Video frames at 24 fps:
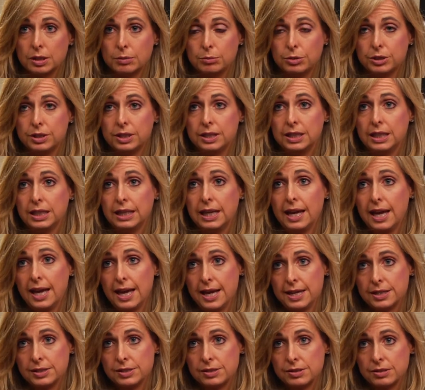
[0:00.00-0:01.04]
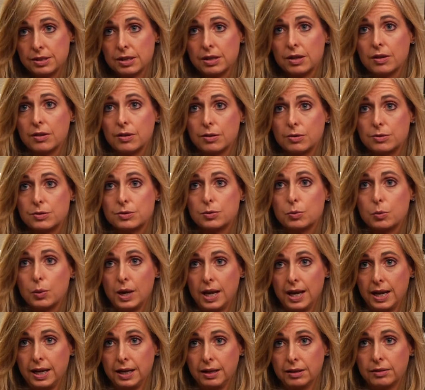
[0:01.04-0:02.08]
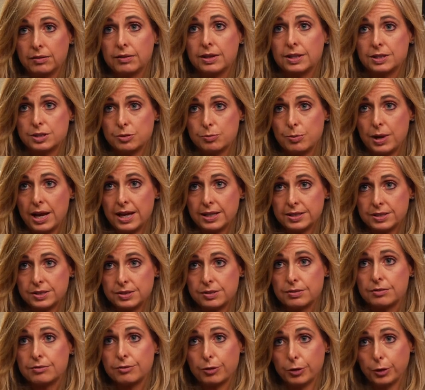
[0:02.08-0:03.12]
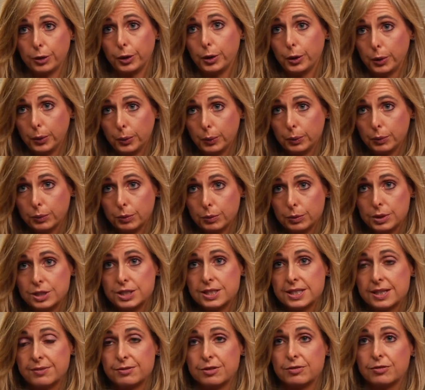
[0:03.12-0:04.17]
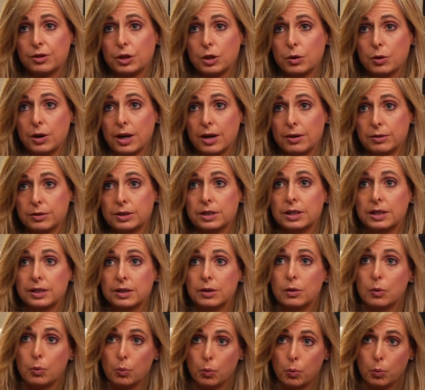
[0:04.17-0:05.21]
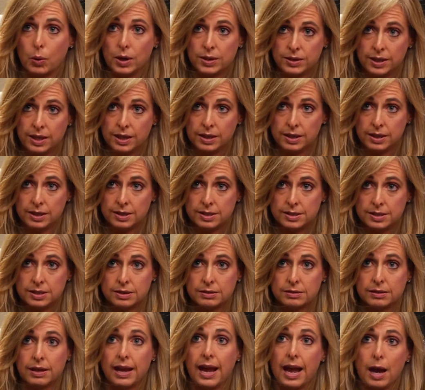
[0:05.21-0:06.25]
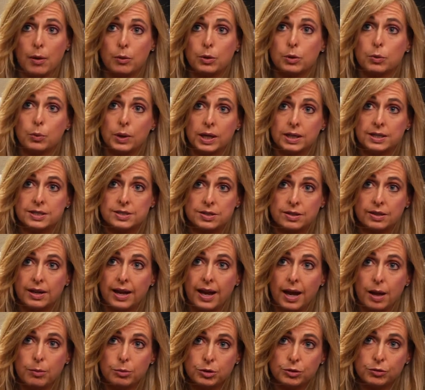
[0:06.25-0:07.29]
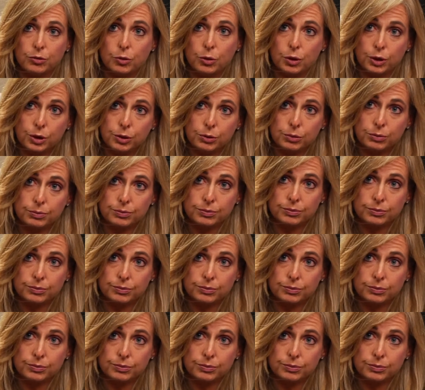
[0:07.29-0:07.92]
But in the end, there's a way that's best for you. We just have to figure out what that is and how and when it's going to happen for you.